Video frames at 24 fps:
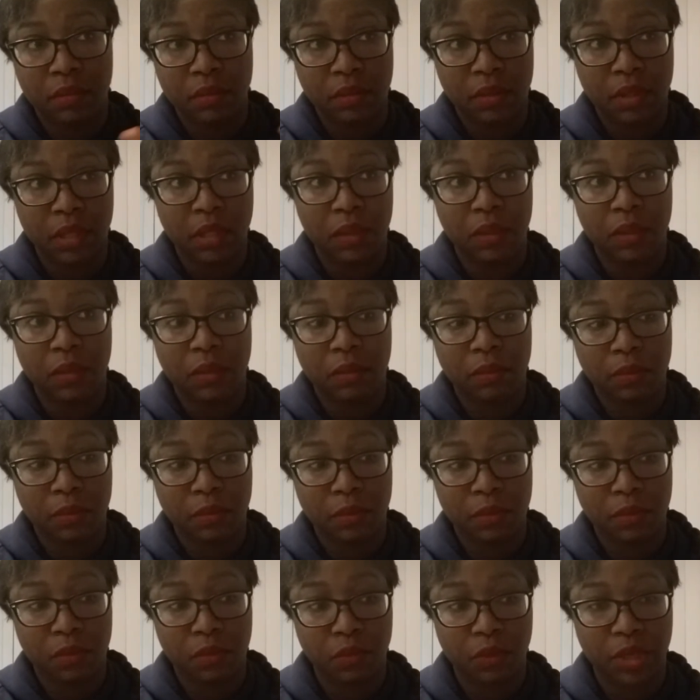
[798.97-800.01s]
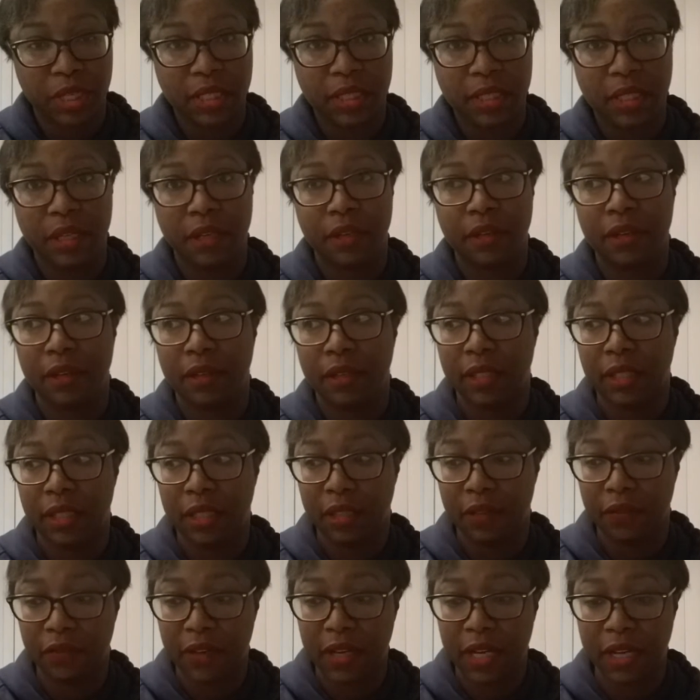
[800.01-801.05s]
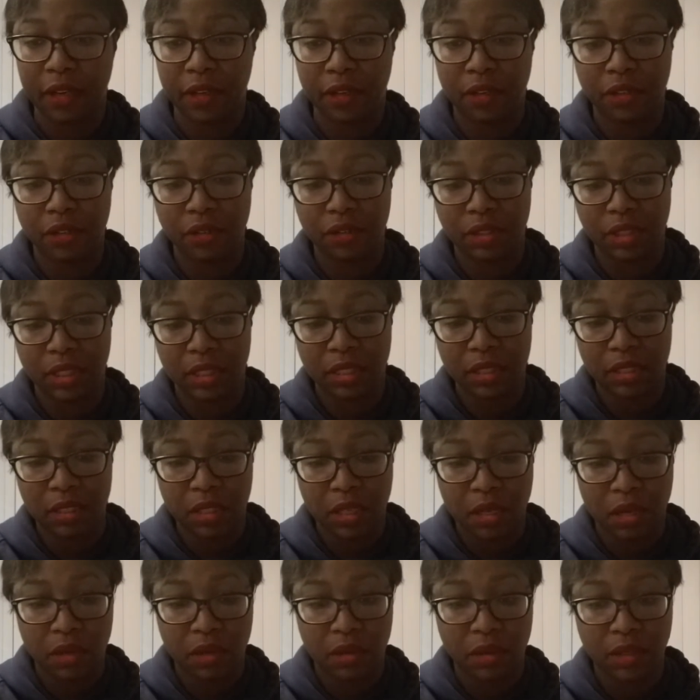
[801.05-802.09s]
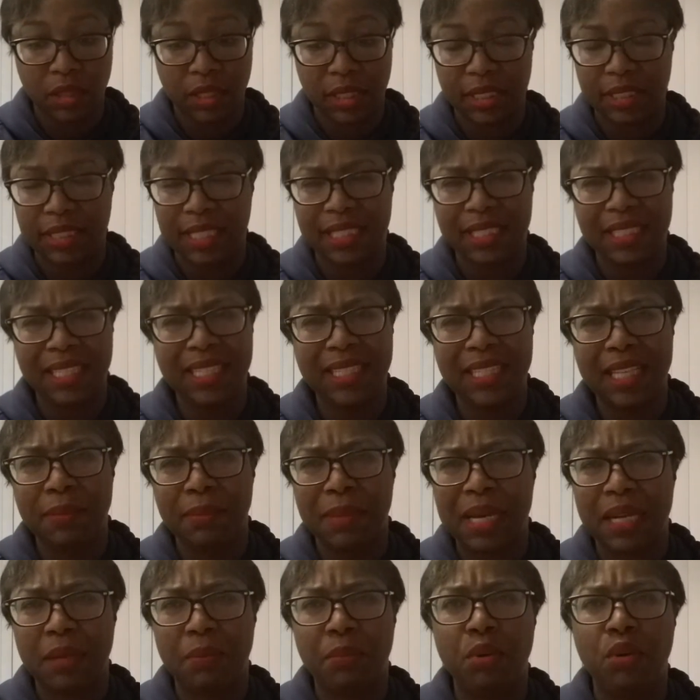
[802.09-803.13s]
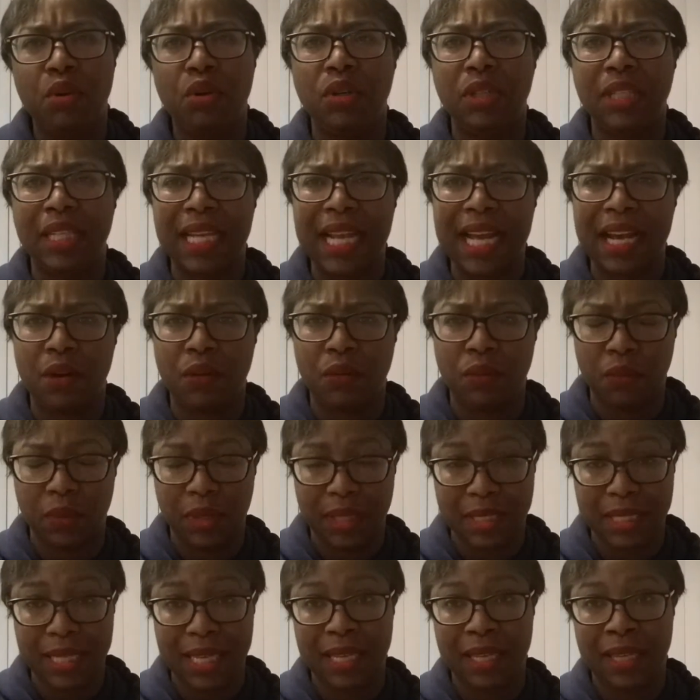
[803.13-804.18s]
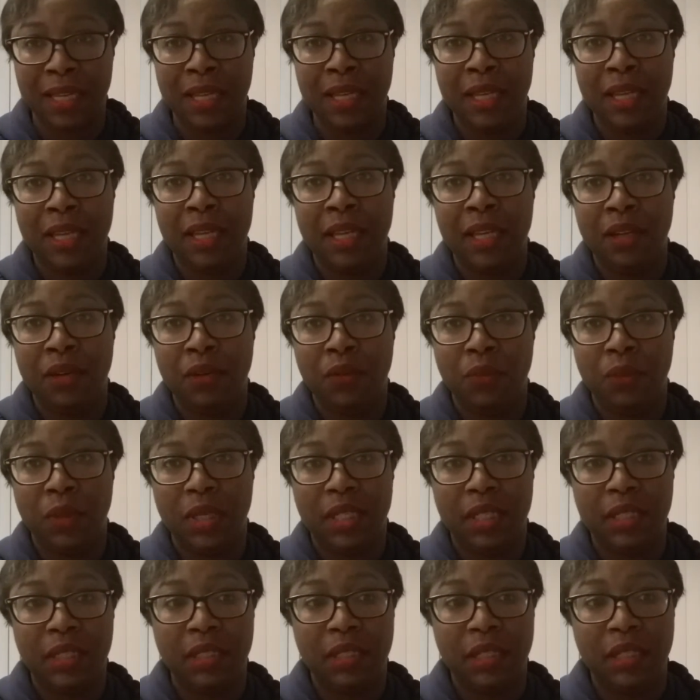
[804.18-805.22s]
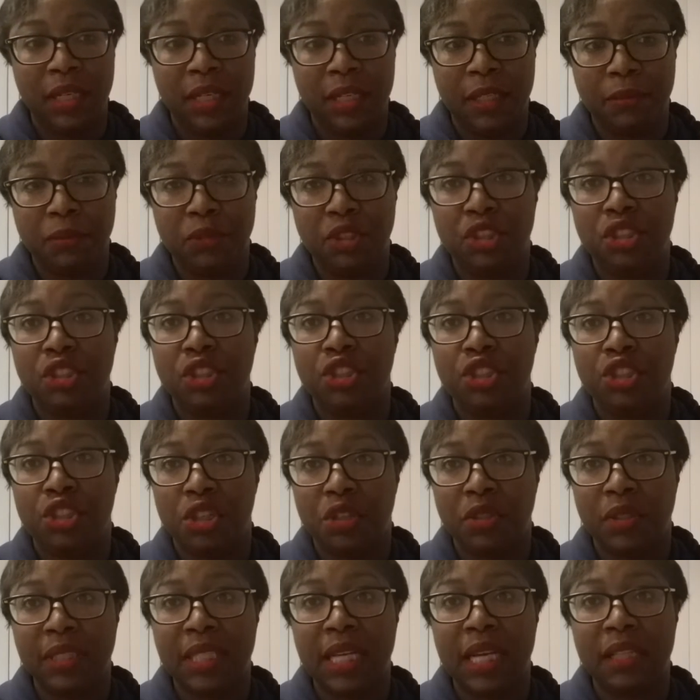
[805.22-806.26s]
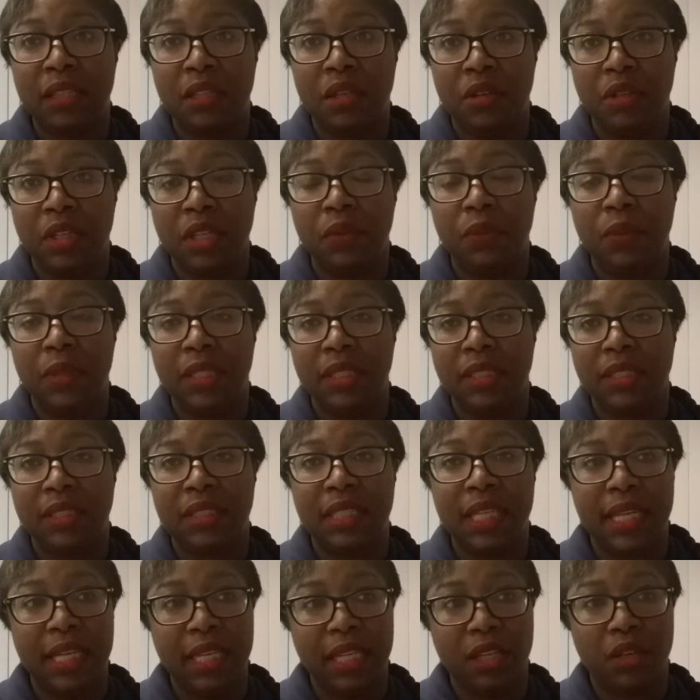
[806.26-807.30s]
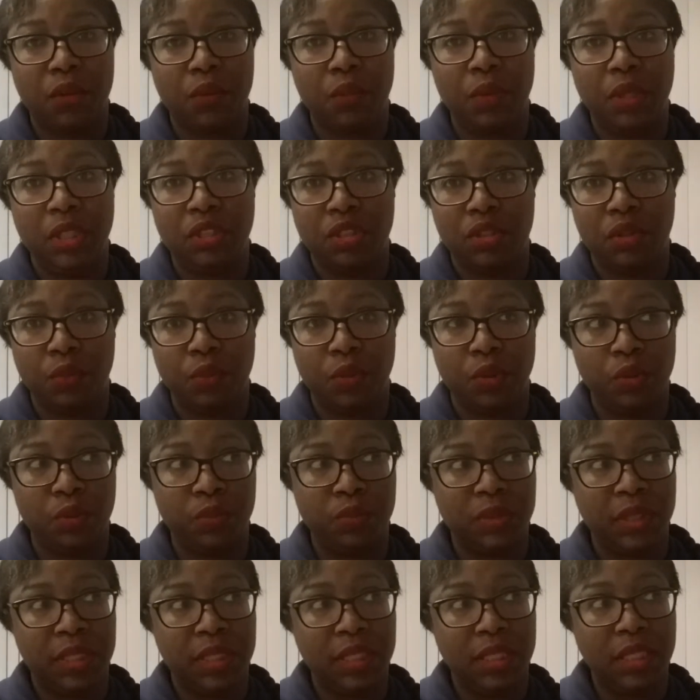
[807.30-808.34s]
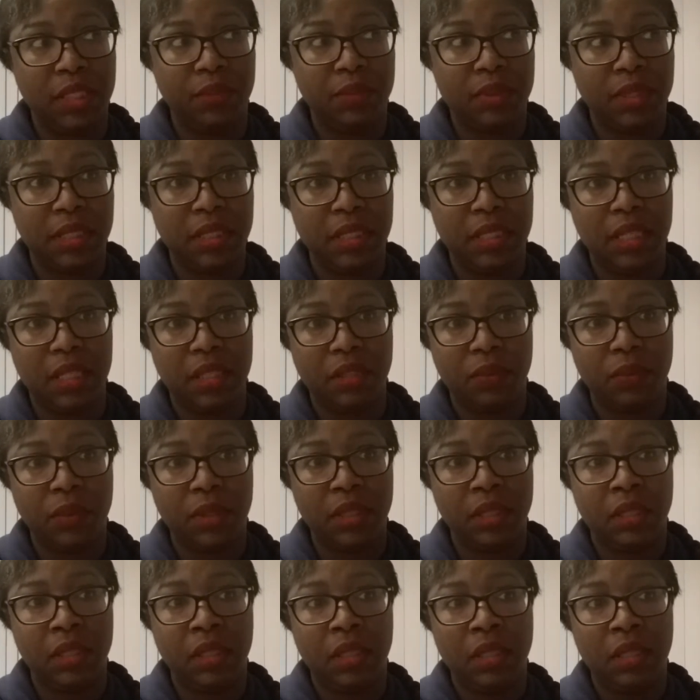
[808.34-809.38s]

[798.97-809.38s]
the right there and then the fire hose and it's long because i think they might have pulled it out one day when um just to show us how long it was that it could reach the rooms and then there was another one